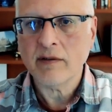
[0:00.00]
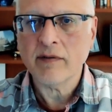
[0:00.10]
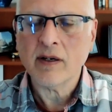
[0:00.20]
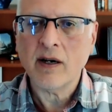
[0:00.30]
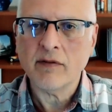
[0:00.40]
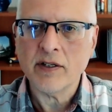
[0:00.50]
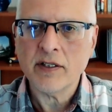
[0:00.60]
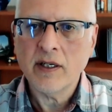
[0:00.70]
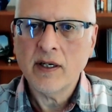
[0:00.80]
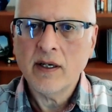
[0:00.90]
of the
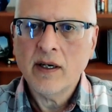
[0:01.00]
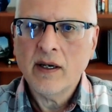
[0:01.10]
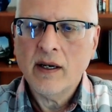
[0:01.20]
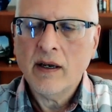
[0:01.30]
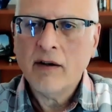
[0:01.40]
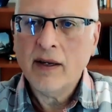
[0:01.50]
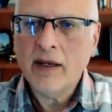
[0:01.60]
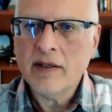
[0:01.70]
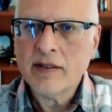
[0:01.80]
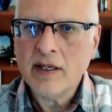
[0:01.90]
coverage
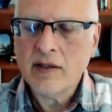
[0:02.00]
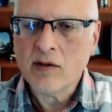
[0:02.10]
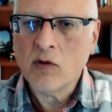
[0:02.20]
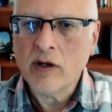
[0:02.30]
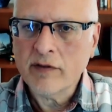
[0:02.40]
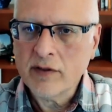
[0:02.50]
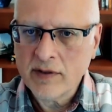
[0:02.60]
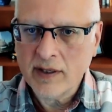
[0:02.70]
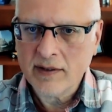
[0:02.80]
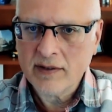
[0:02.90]
is either one of two
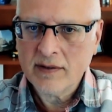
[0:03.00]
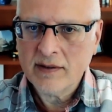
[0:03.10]
things.